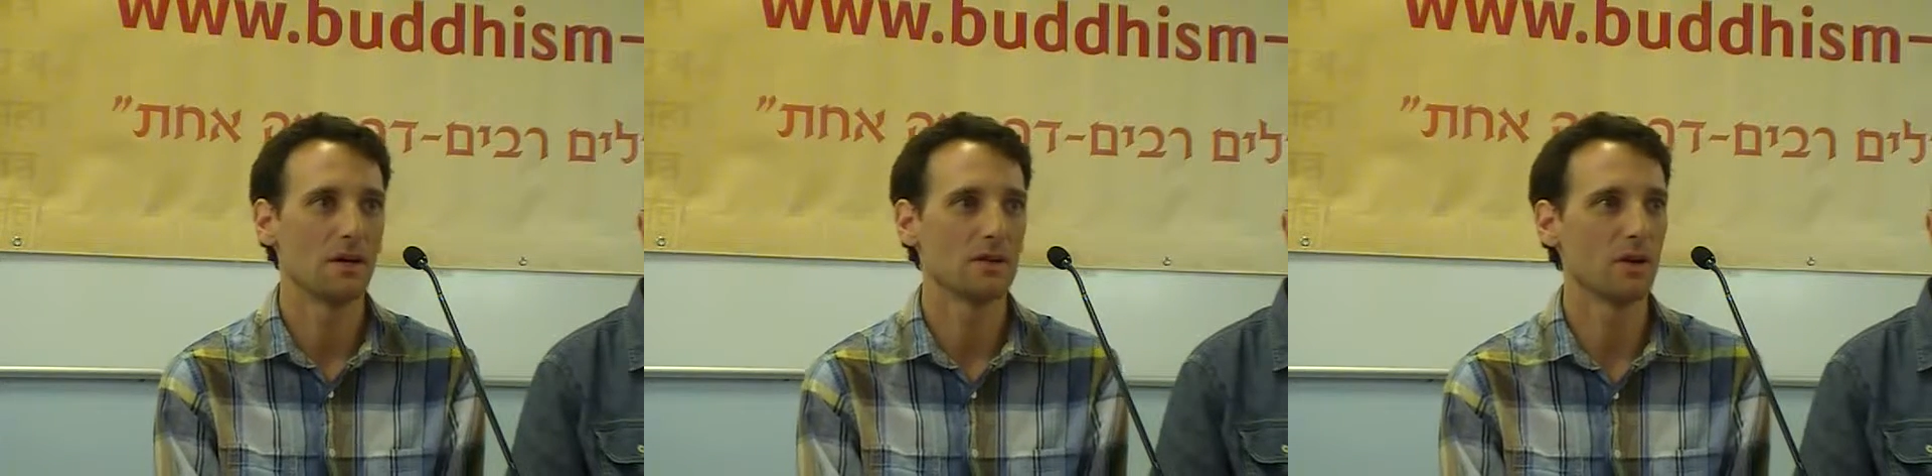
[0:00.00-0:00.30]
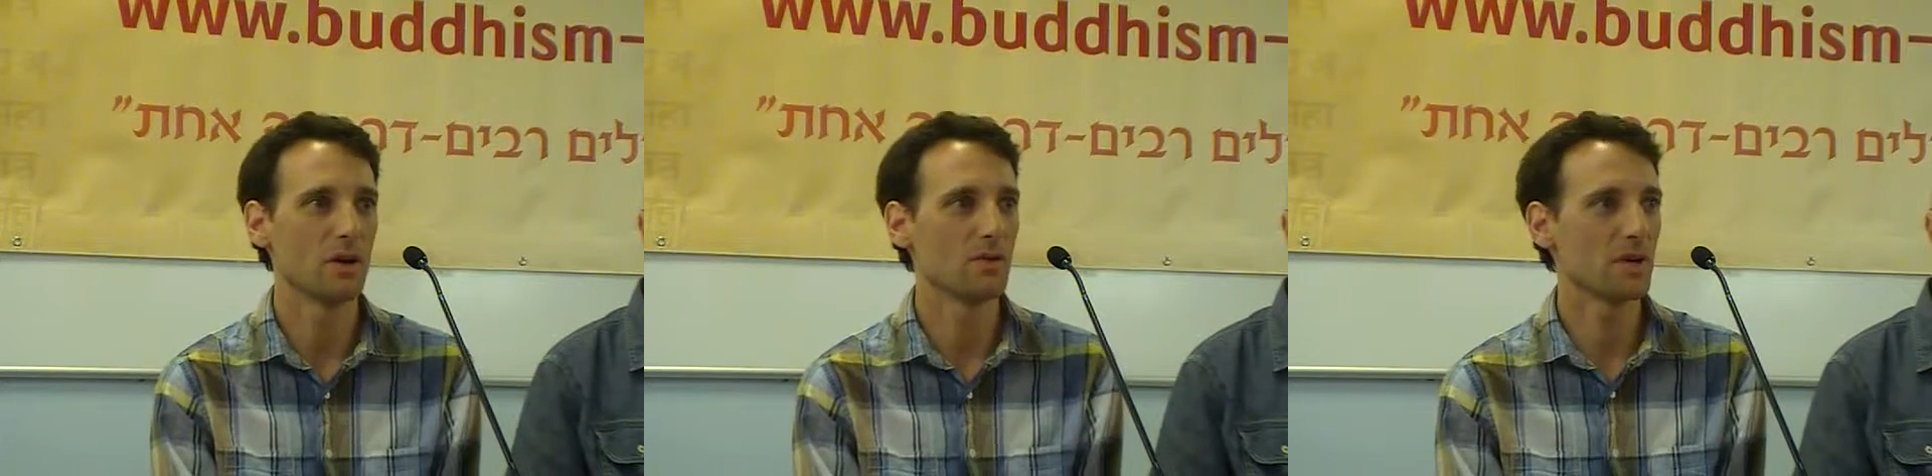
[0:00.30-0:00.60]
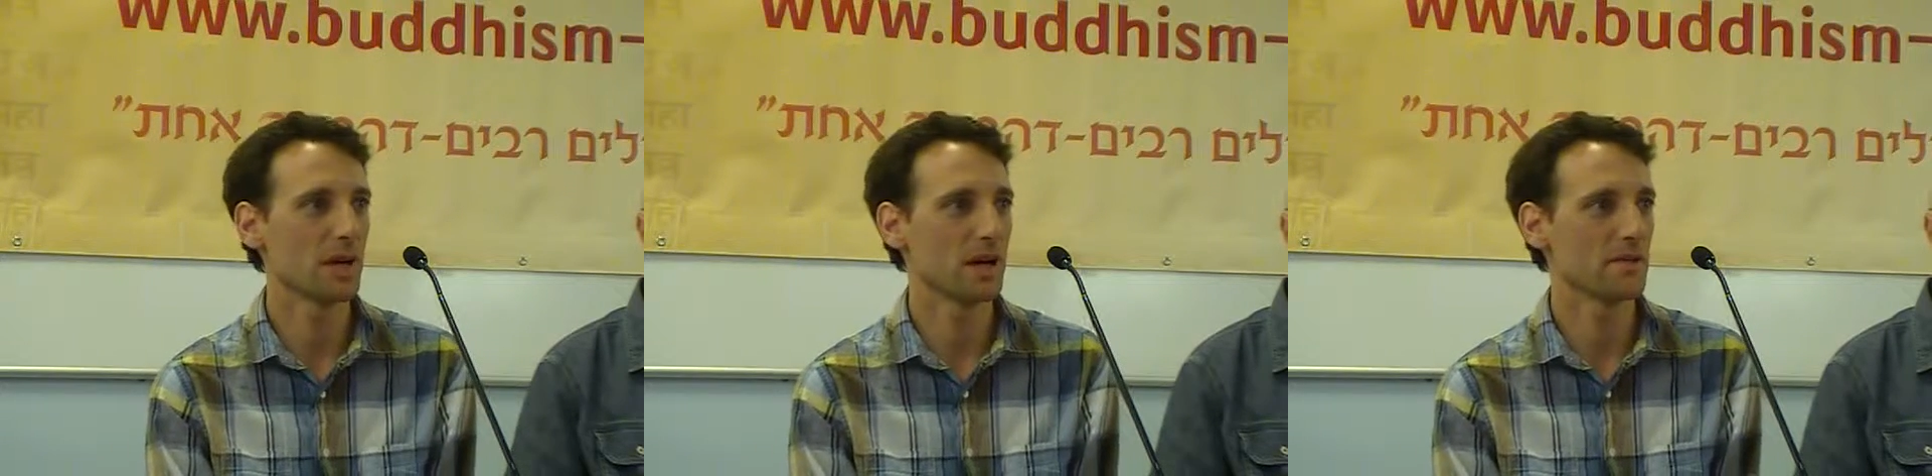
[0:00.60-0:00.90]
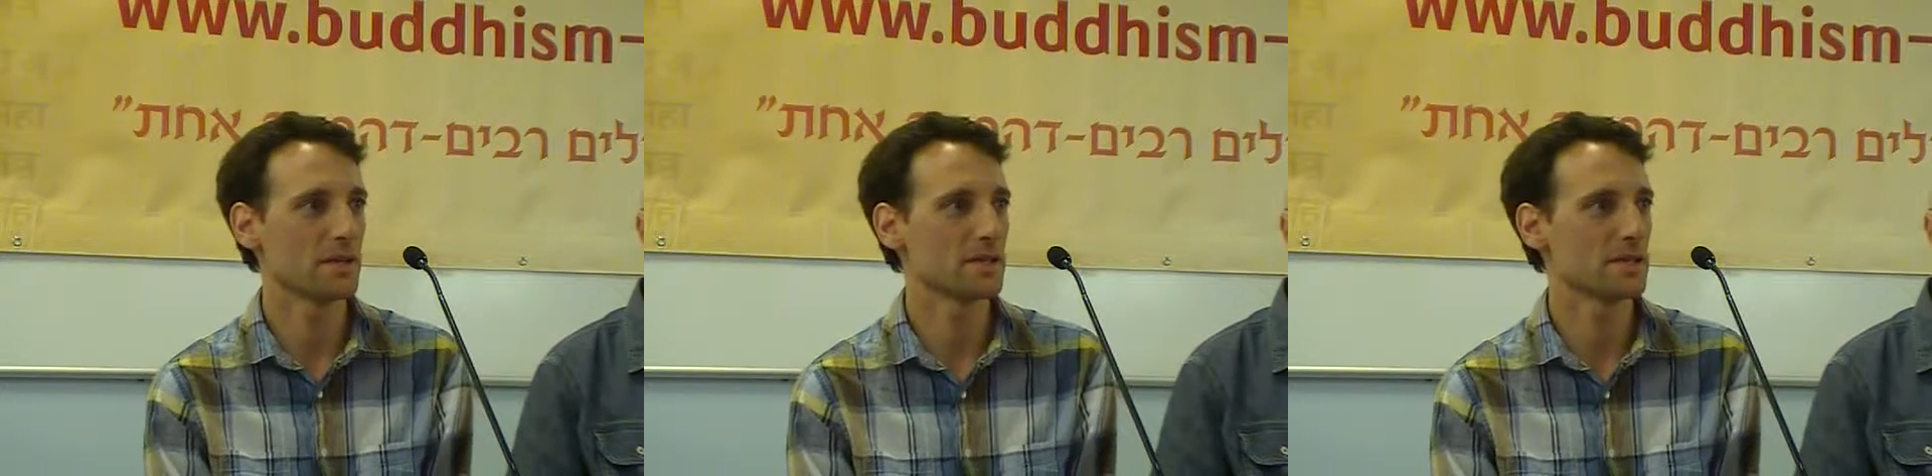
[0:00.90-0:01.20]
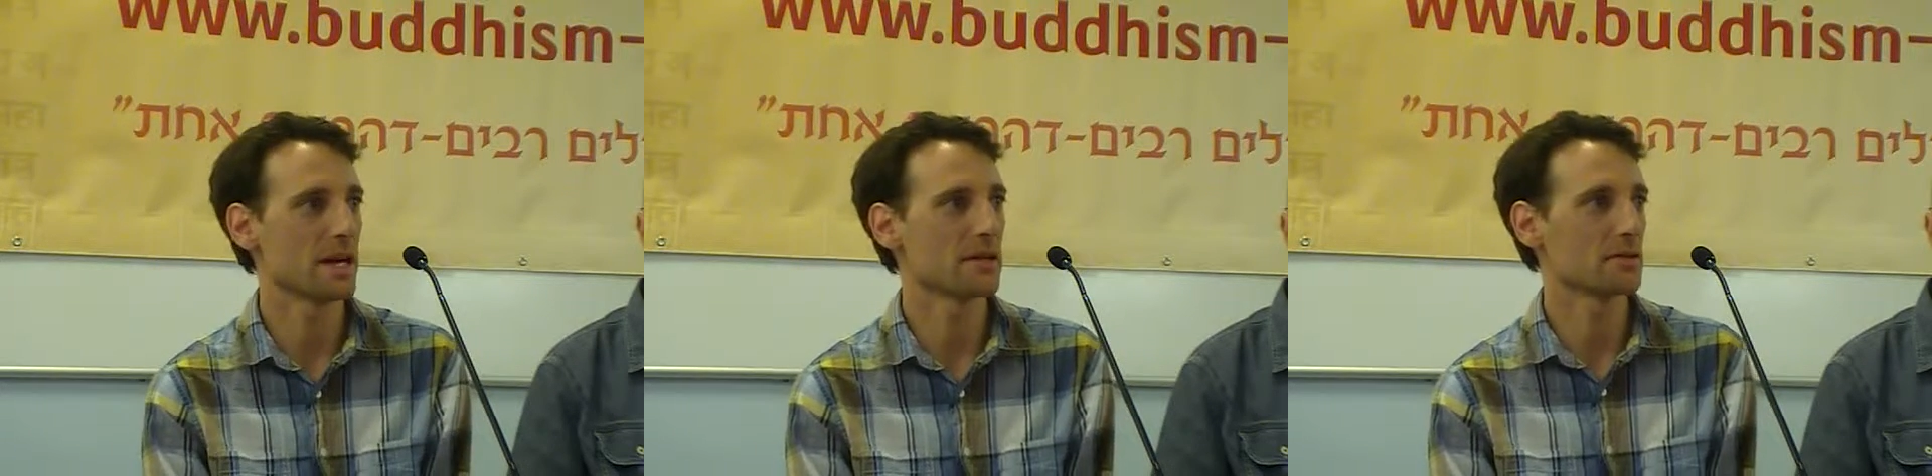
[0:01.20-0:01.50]
So if we have this
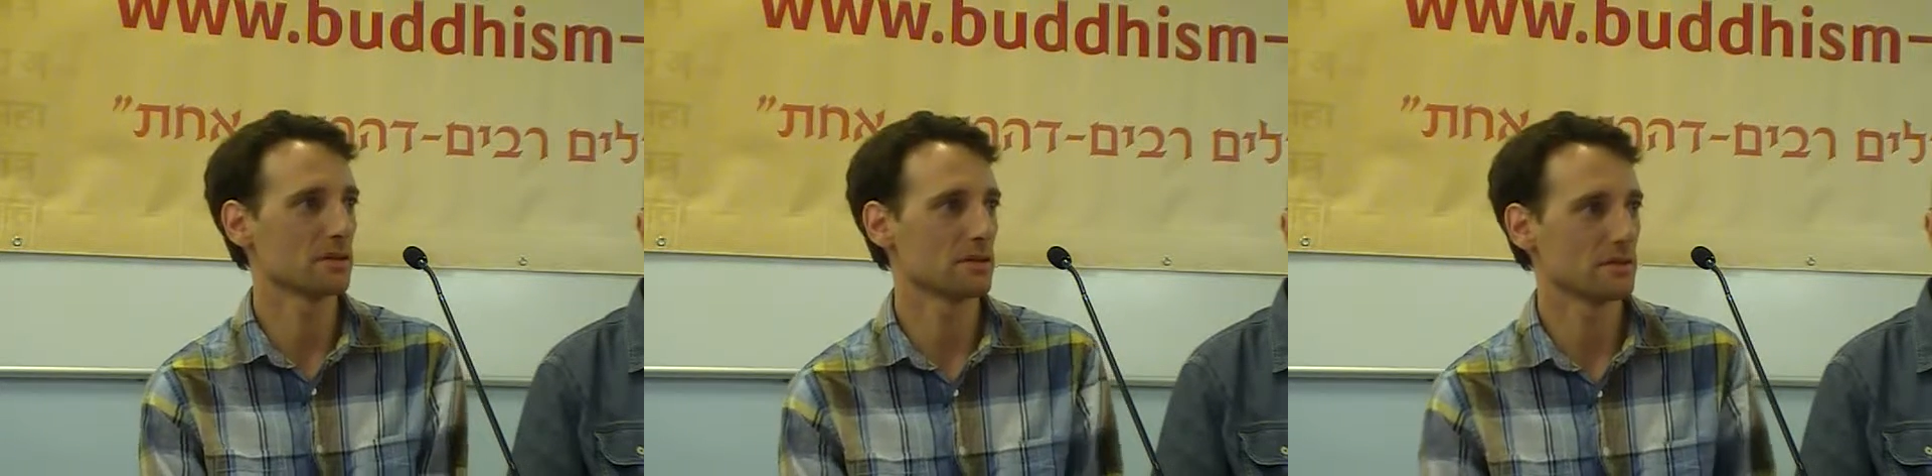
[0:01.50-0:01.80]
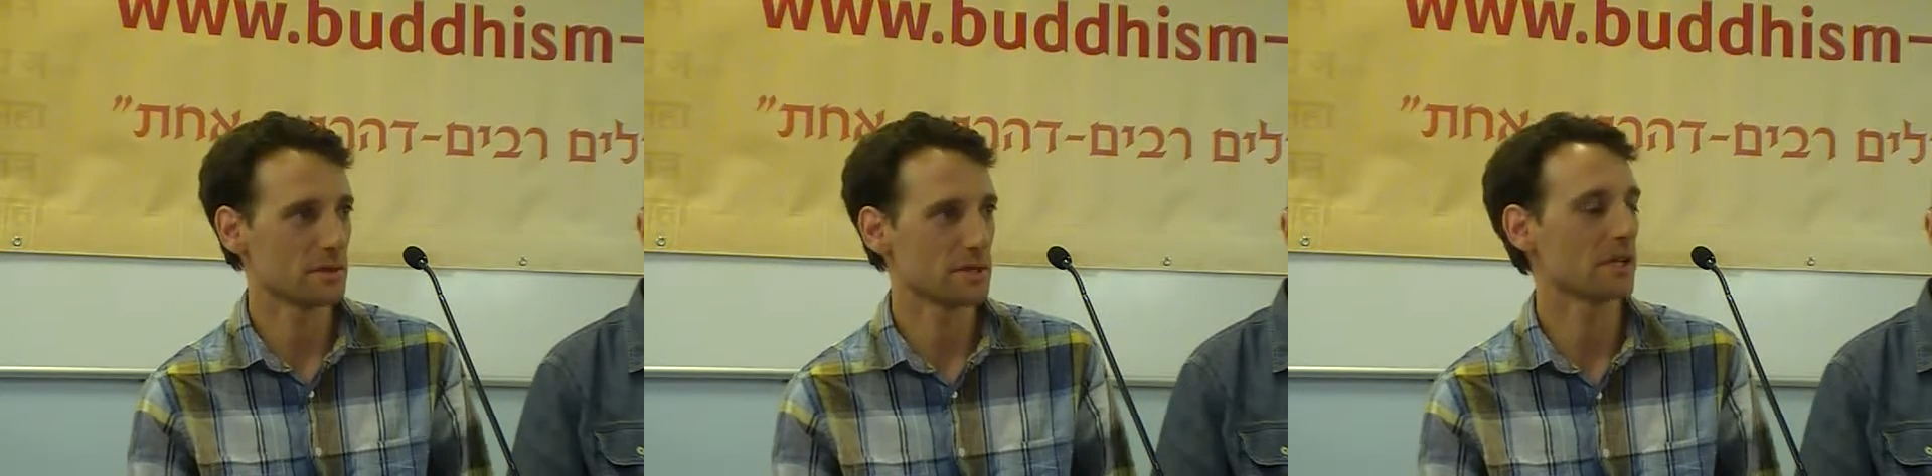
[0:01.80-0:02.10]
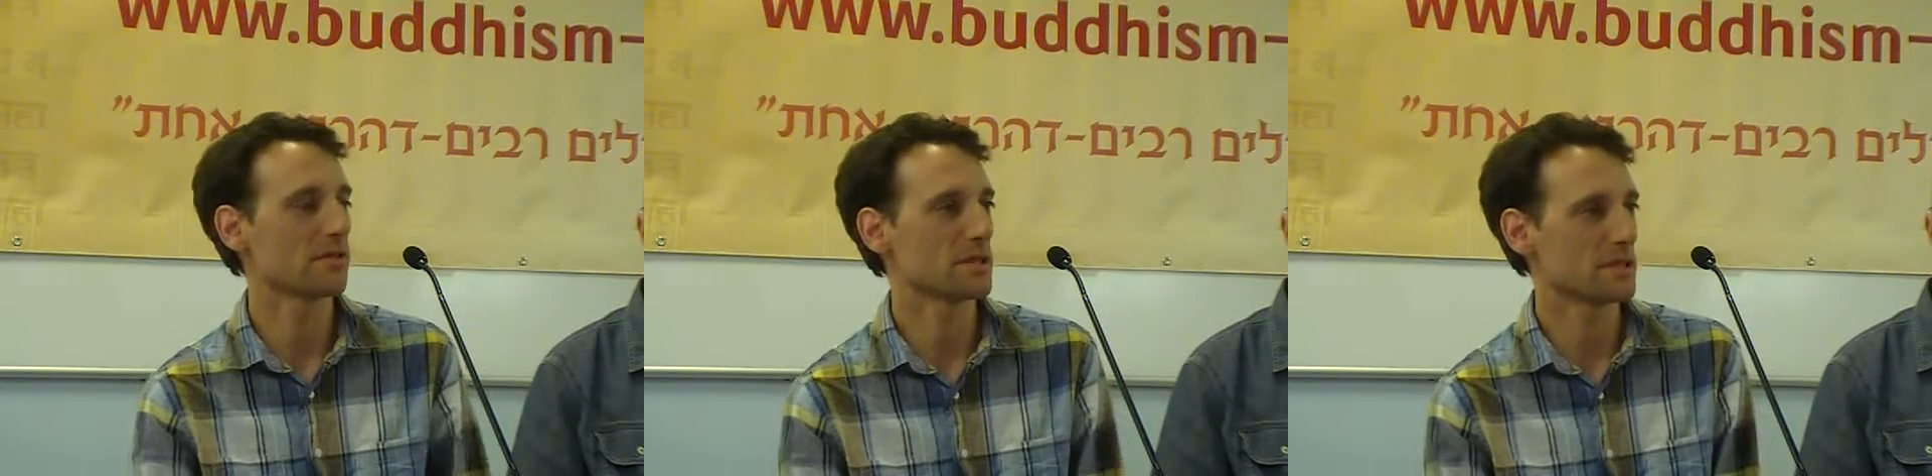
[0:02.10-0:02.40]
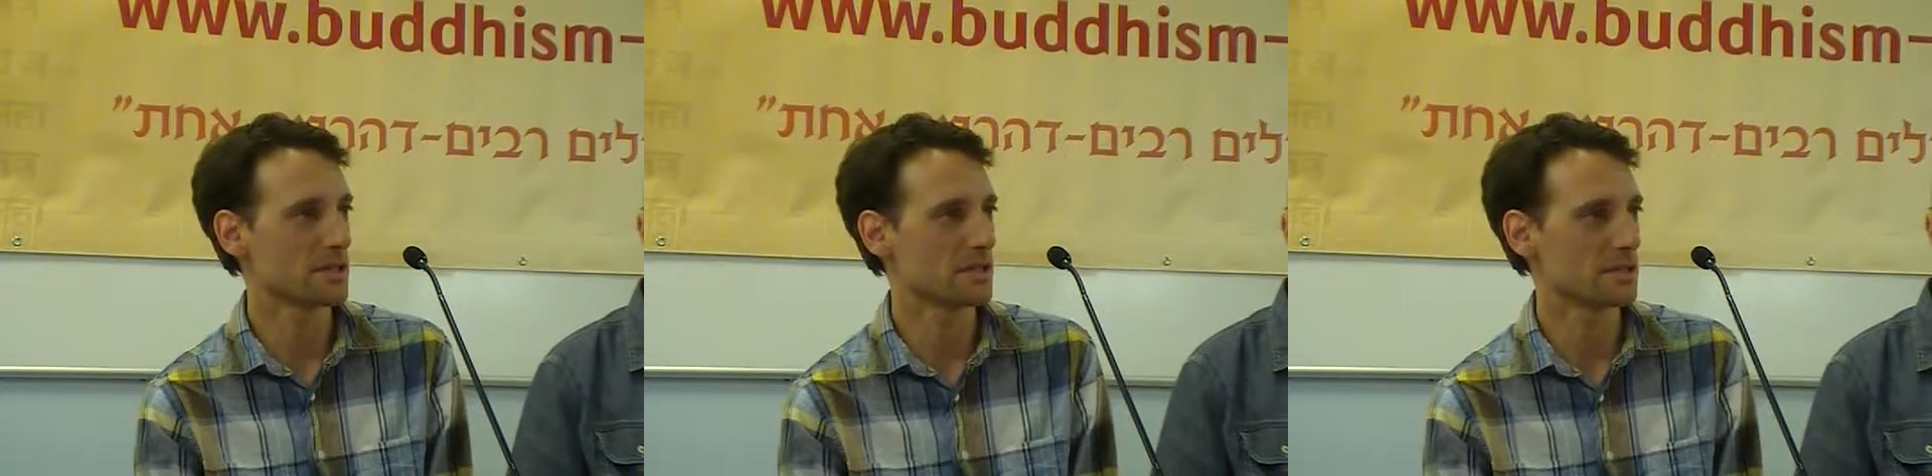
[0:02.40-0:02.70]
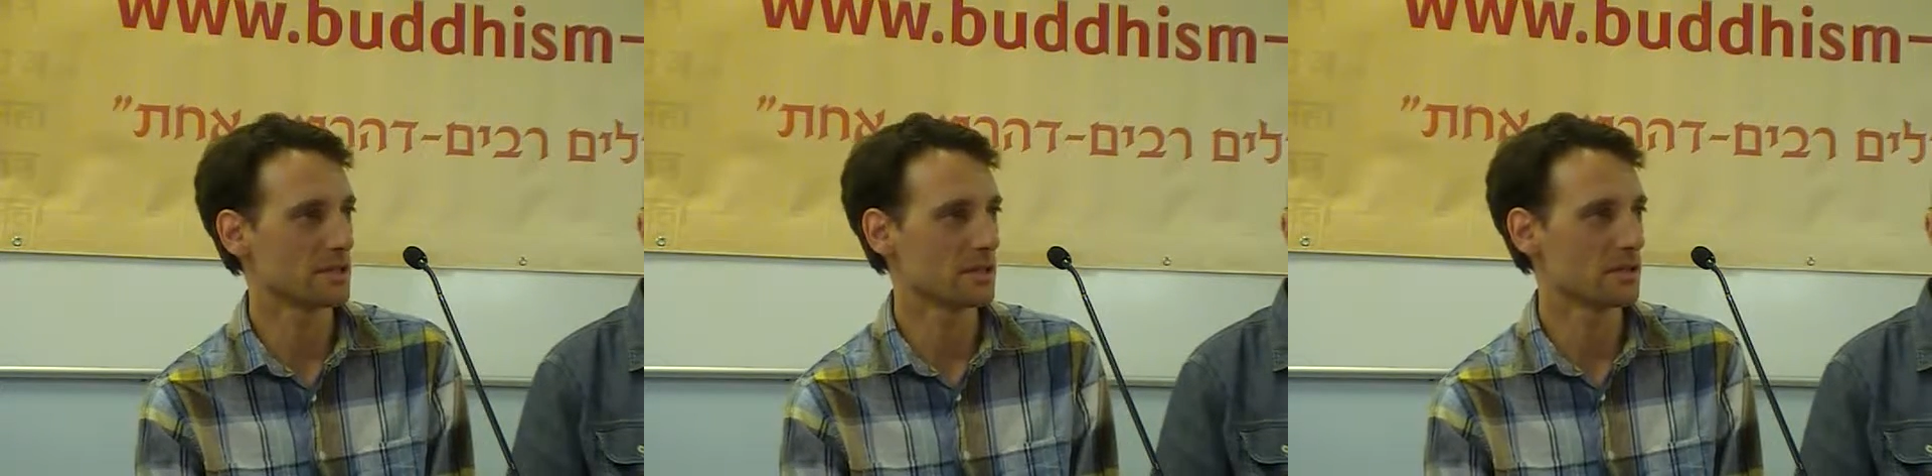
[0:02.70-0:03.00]
natural
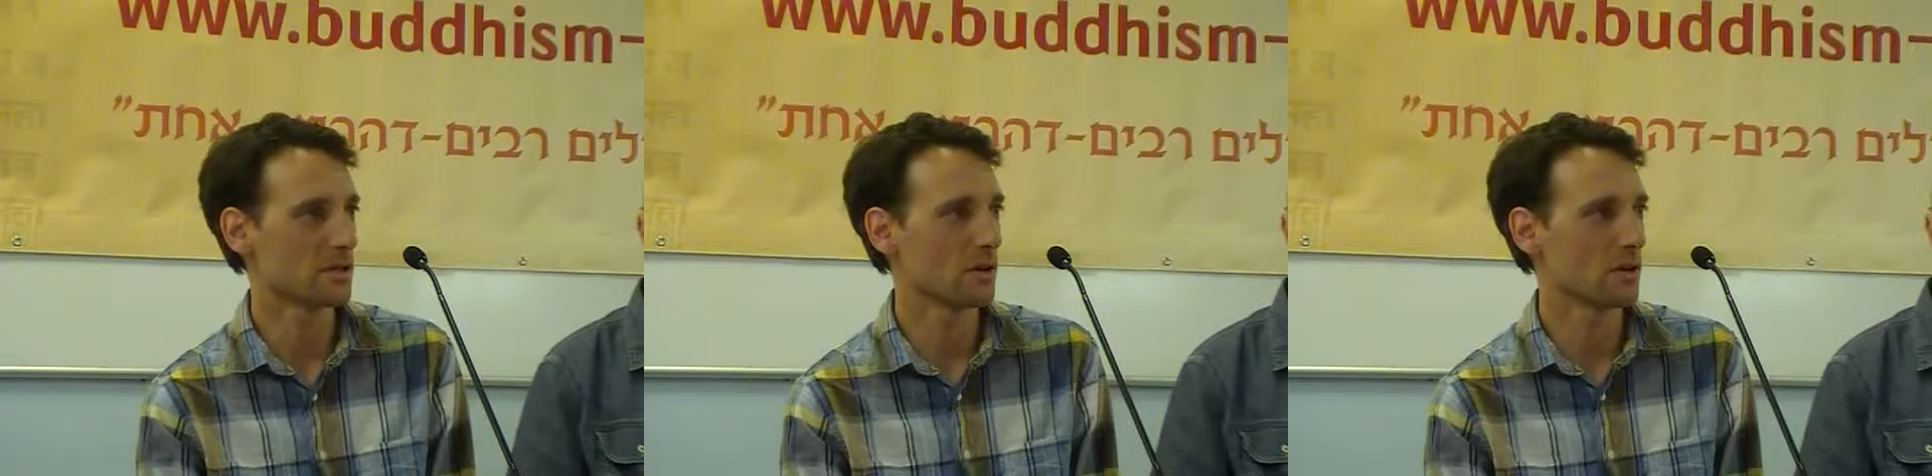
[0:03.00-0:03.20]
selflessness and